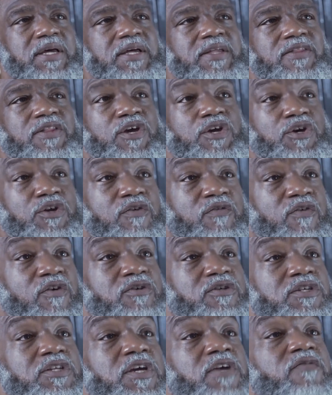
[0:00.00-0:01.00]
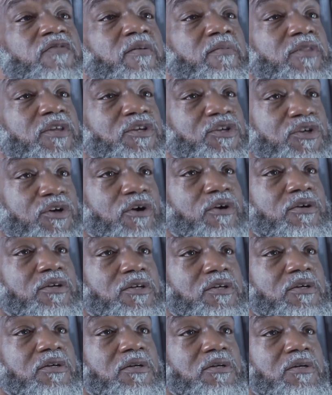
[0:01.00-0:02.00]
the university from the
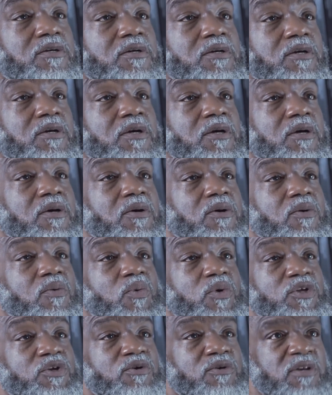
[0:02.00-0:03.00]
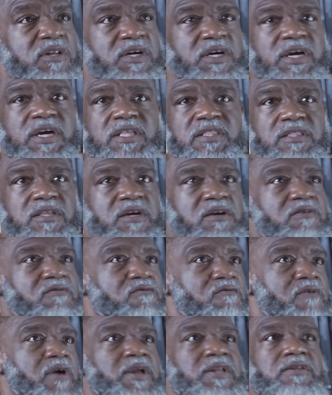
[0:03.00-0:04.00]
church. When you look at the
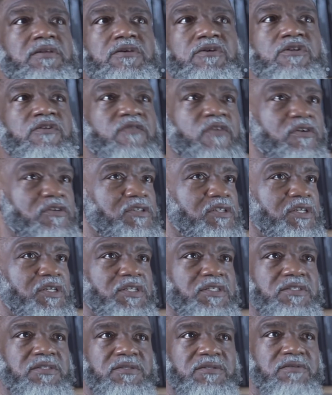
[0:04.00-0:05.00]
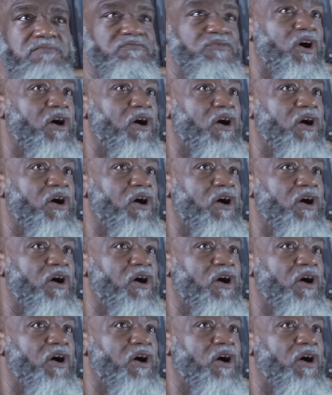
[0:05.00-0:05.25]
great universities and the